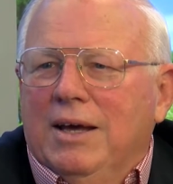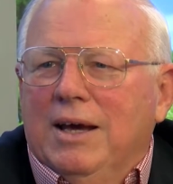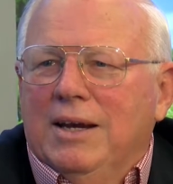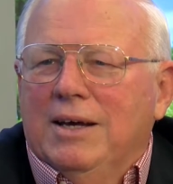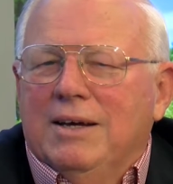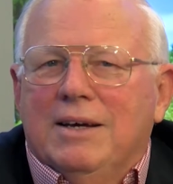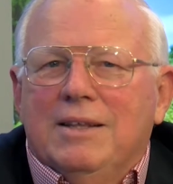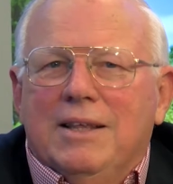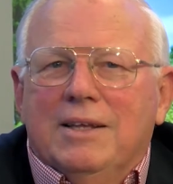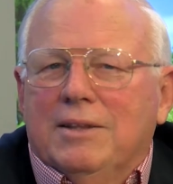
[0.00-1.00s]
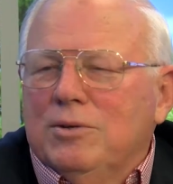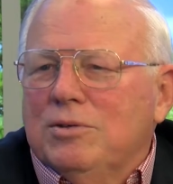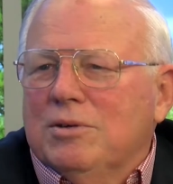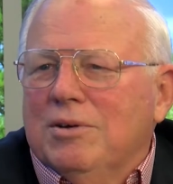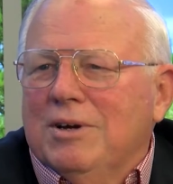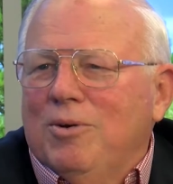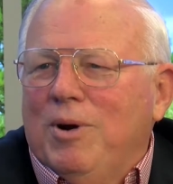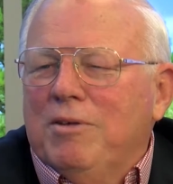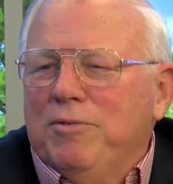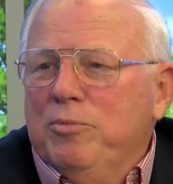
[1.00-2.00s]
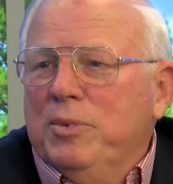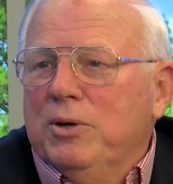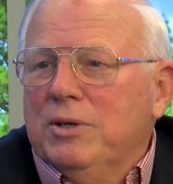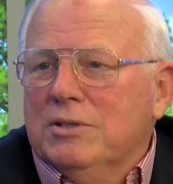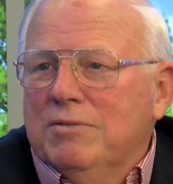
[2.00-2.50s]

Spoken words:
and I think there's quite a few millions